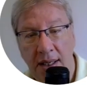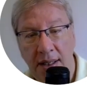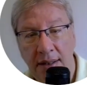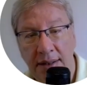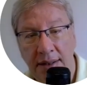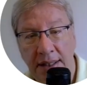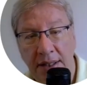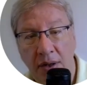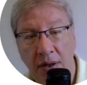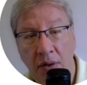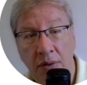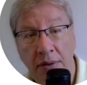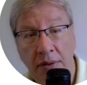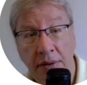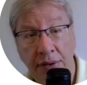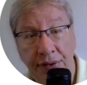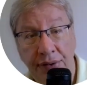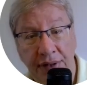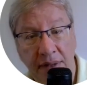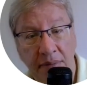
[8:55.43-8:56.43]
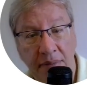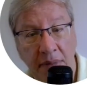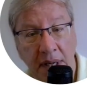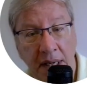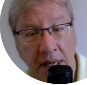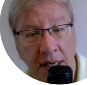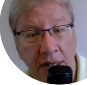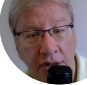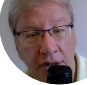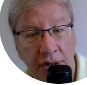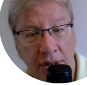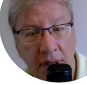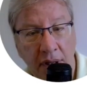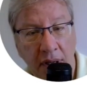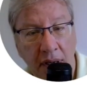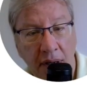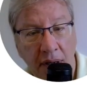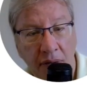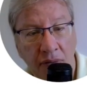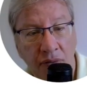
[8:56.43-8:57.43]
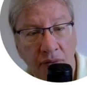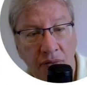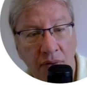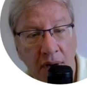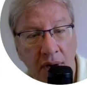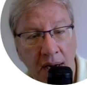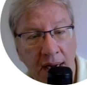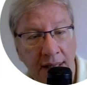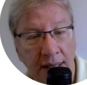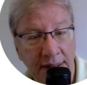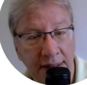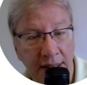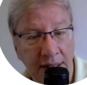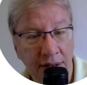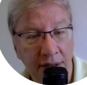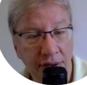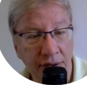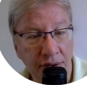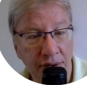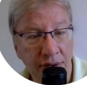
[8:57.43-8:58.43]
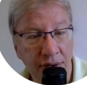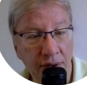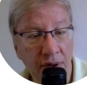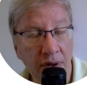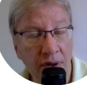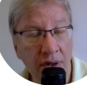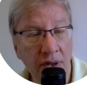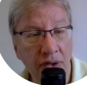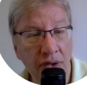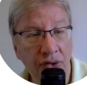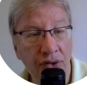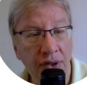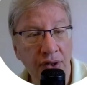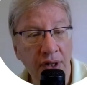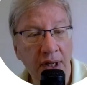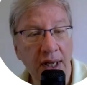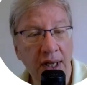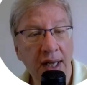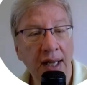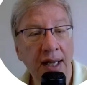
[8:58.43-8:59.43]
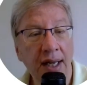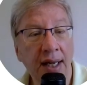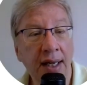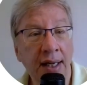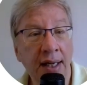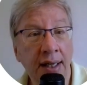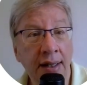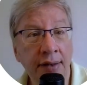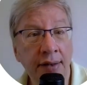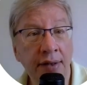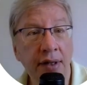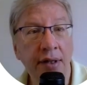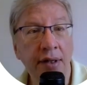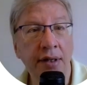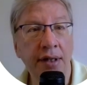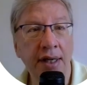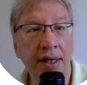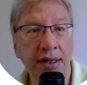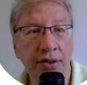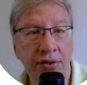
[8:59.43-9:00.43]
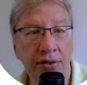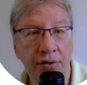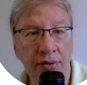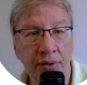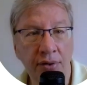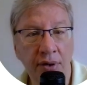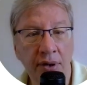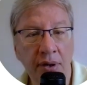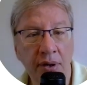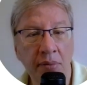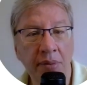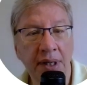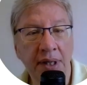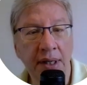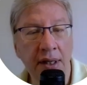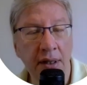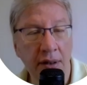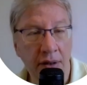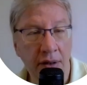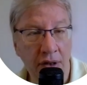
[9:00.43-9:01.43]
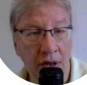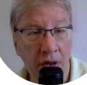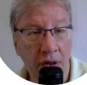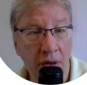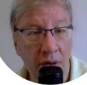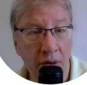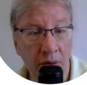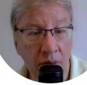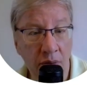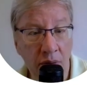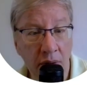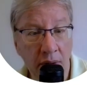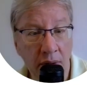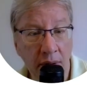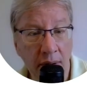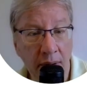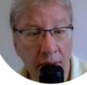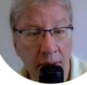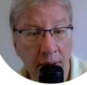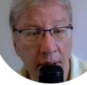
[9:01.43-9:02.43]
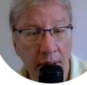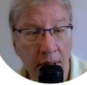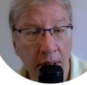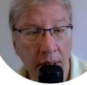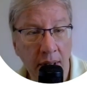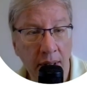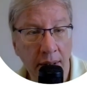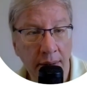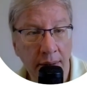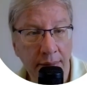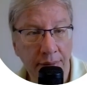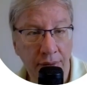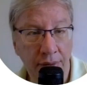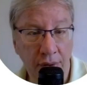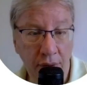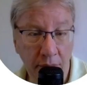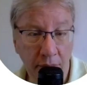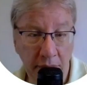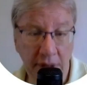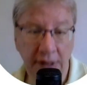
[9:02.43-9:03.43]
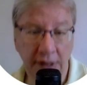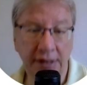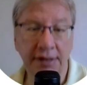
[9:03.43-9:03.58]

that Ursa Major rises in the north is an astronomical clue. Normally,